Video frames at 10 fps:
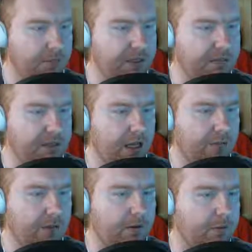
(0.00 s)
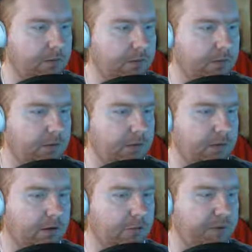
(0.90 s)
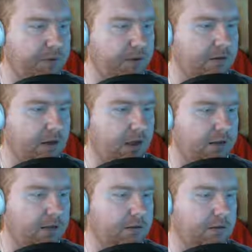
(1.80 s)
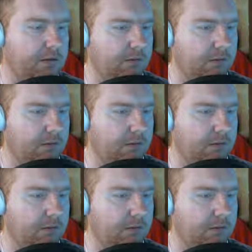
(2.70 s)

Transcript: PCI, uh, PCI slots.